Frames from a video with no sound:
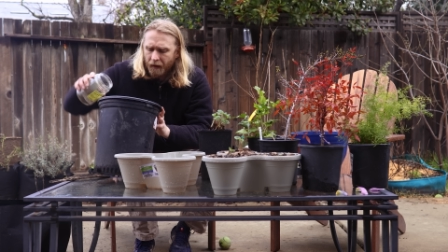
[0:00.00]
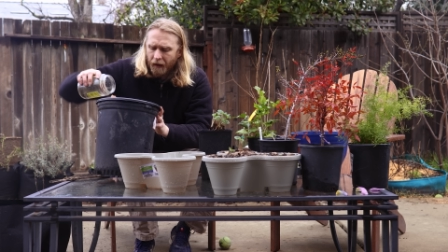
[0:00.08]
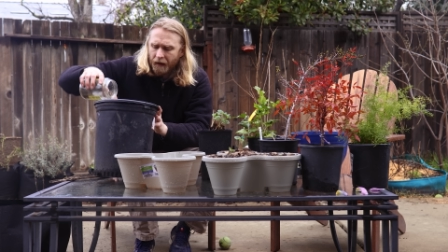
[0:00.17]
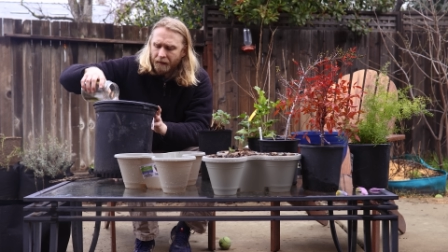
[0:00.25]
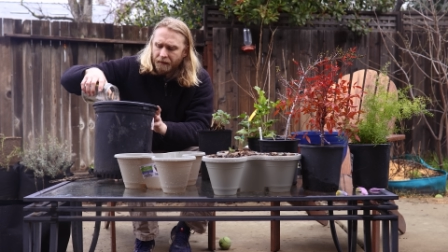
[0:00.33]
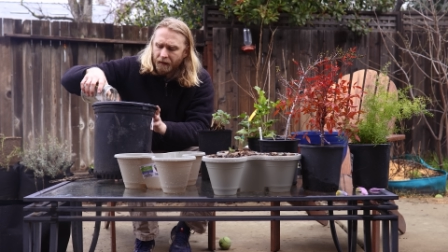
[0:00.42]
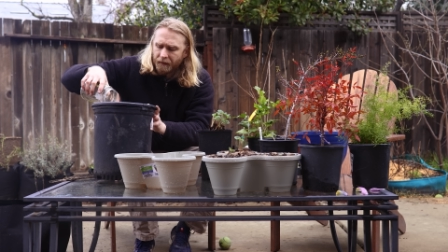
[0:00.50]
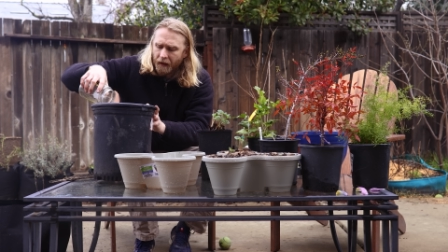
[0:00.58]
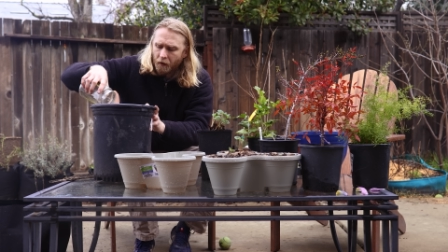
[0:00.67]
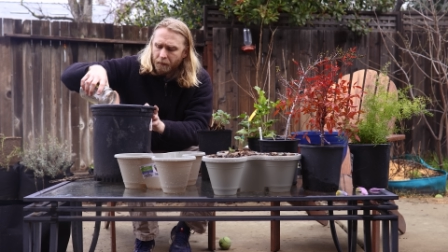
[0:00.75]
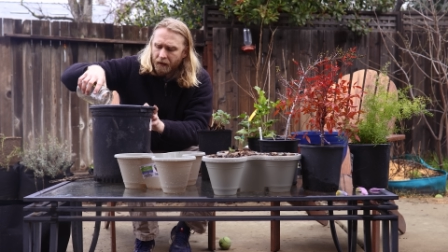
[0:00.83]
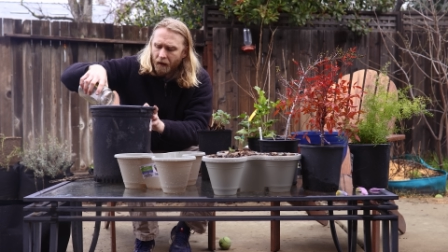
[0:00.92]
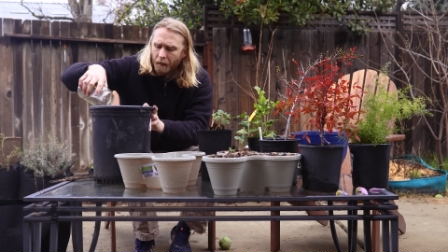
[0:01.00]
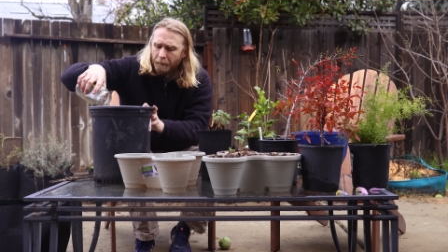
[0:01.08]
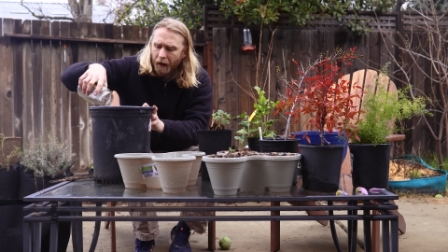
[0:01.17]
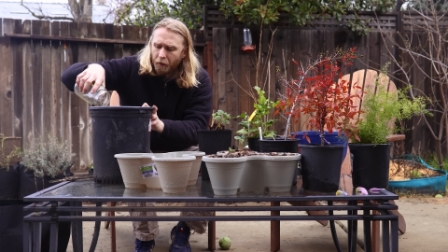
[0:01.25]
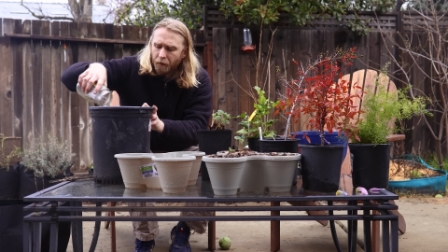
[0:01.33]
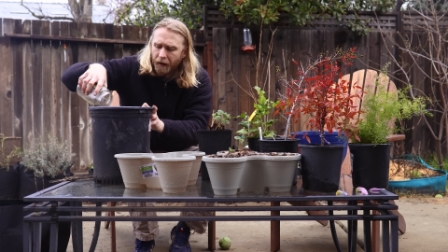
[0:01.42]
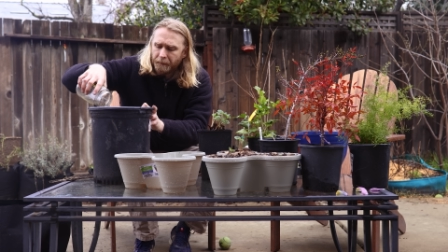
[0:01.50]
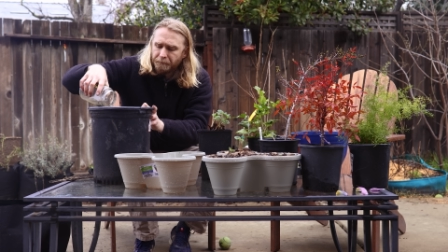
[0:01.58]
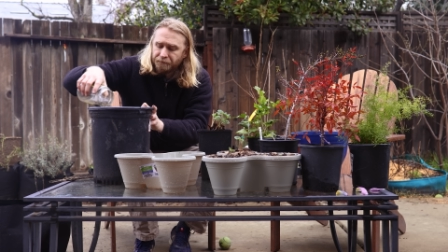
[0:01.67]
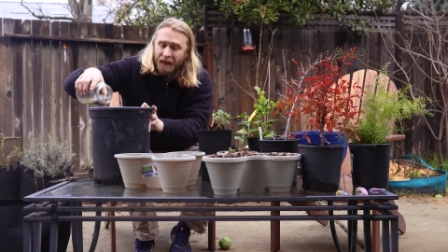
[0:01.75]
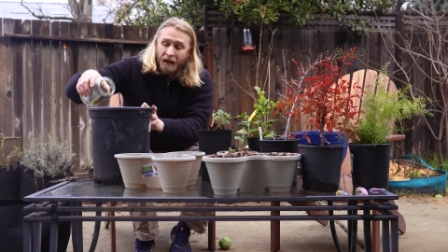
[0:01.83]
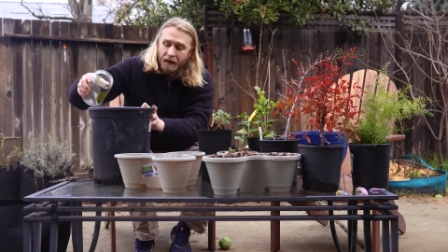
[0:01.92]
And I think that'll be about right.
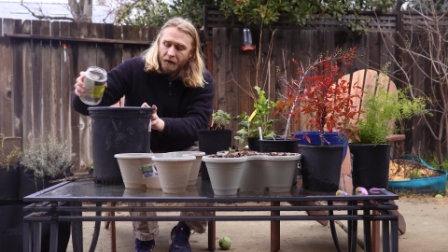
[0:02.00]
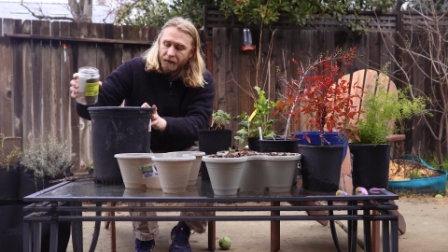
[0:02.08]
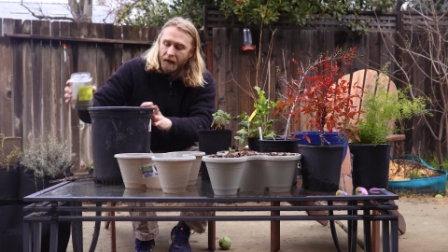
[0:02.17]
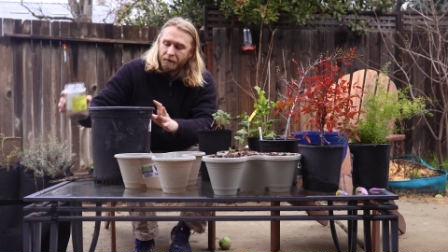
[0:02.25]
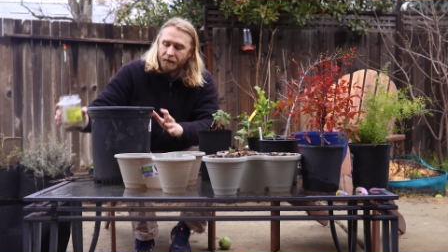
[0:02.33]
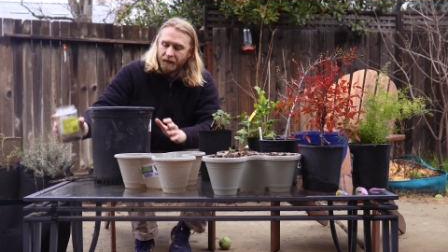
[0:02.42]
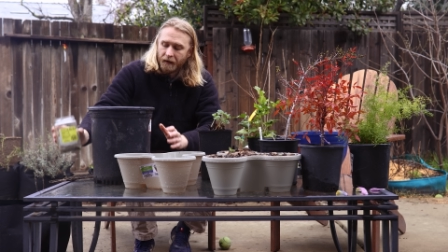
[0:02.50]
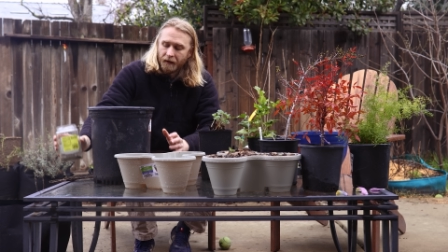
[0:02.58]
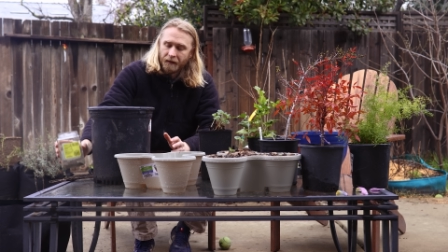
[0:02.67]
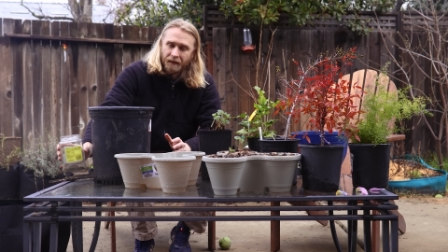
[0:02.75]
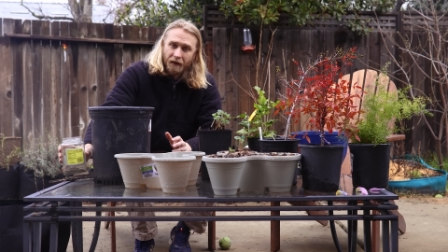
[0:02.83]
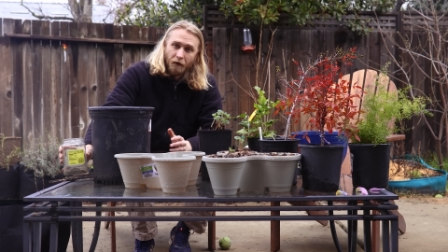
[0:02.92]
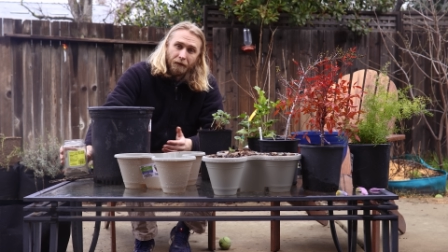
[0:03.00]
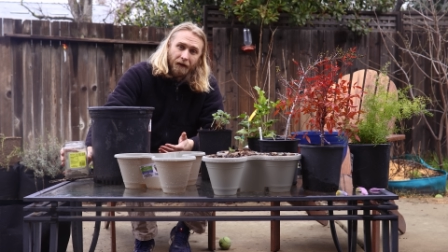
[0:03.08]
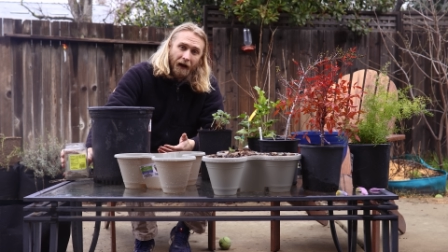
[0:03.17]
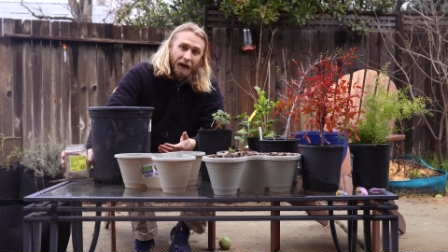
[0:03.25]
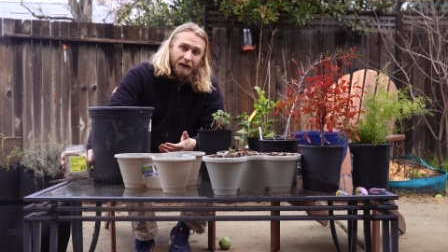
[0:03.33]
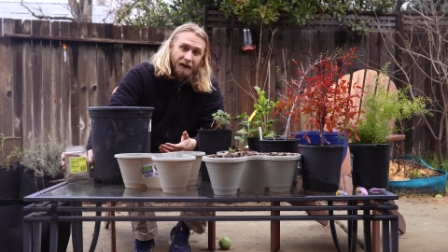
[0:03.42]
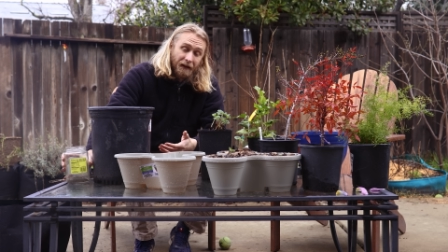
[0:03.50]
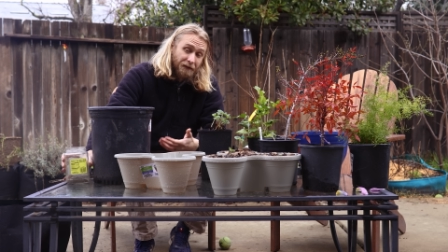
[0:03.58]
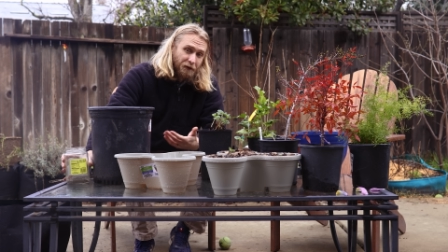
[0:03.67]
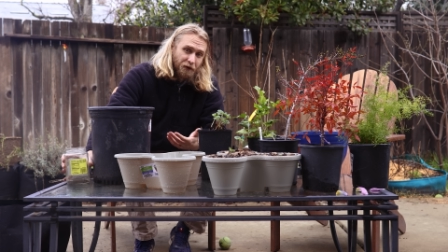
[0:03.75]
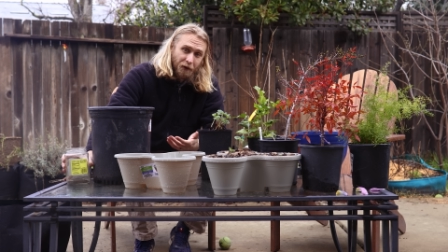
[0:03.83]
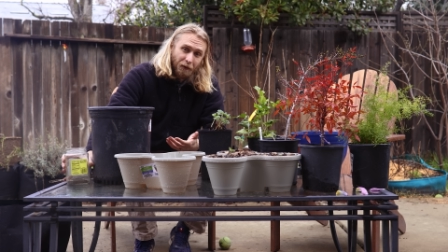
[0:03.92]
Now, the other thing that you'll find if
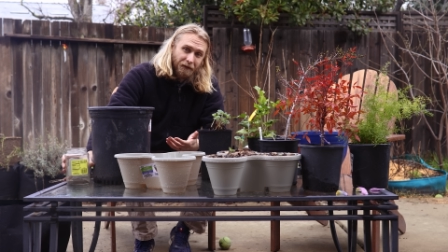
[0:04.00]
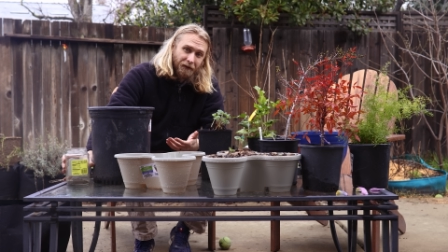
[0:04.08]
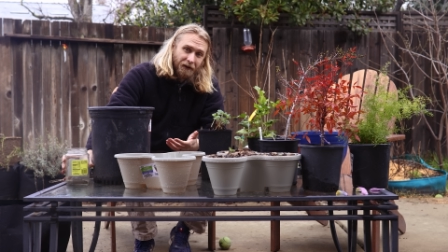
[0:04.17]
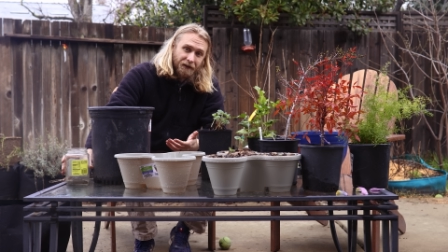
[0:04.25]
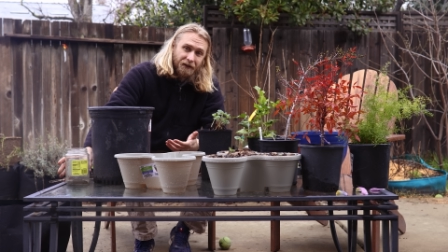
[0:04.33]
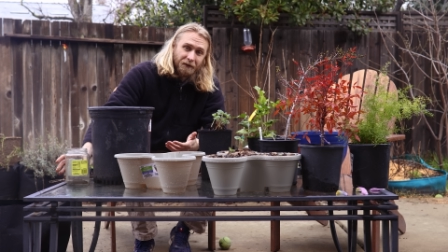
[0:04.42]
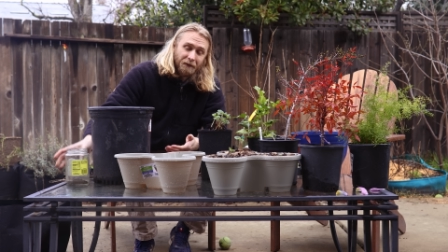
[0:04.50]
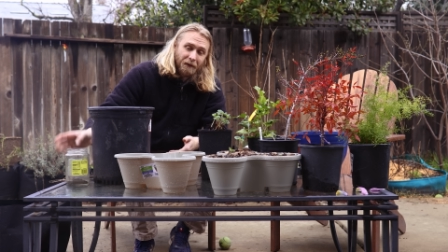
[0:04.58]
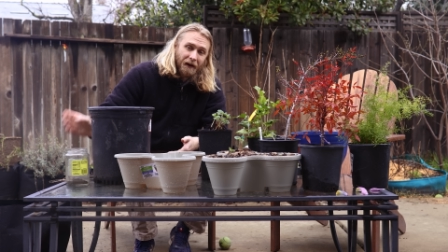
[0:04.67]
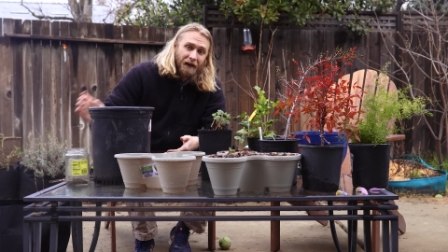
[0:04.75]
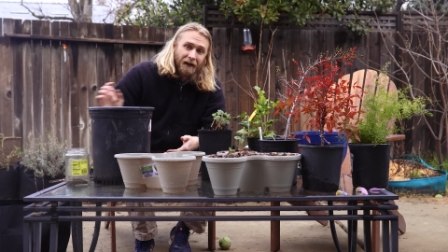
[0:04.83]
you do refer to